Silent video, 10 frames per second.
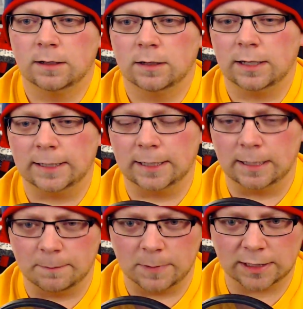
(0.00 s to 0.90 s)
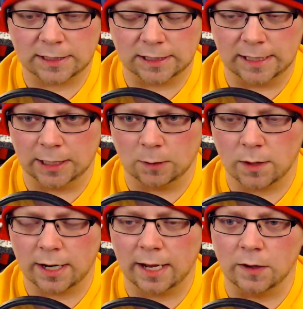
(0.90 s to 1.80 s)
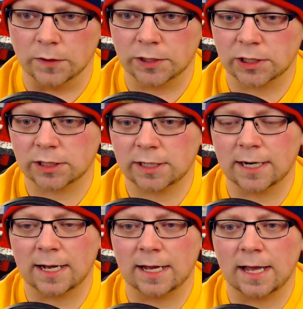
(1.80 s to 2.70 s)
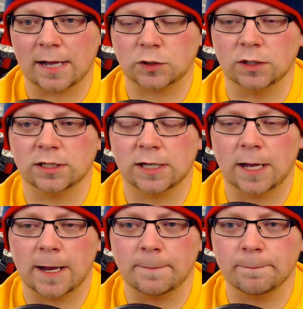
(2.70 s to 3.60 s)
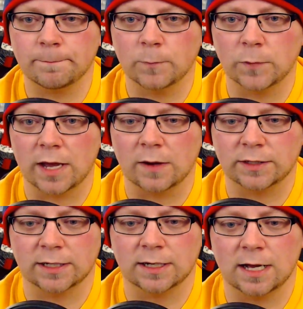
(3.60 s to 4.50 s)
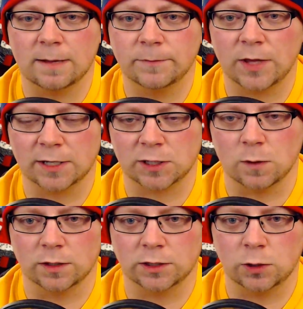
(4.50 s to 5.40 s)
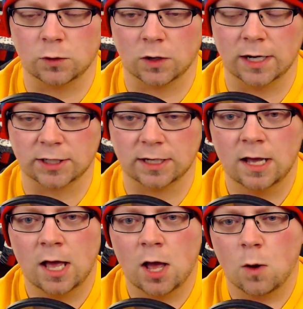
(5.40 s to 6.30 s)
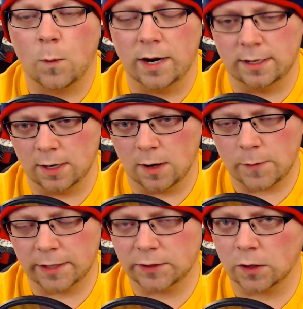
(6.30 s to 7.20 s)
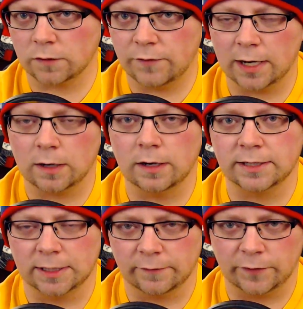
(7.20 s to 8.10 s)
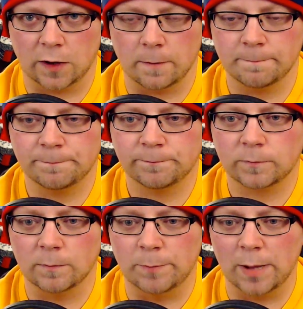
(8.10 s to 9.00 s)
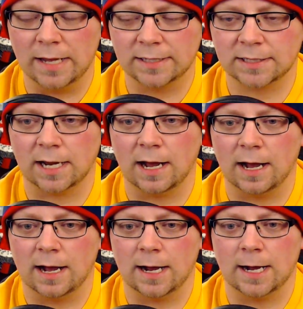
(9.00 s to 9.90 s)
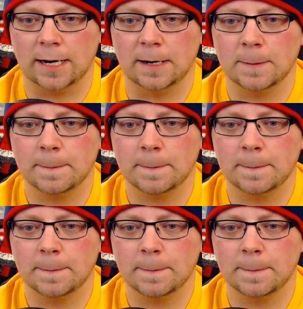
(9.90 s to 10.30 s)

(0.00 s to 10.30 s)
Let's see here. What else can I actually say without things going too crazy? We know that Darth Vader is in the film based on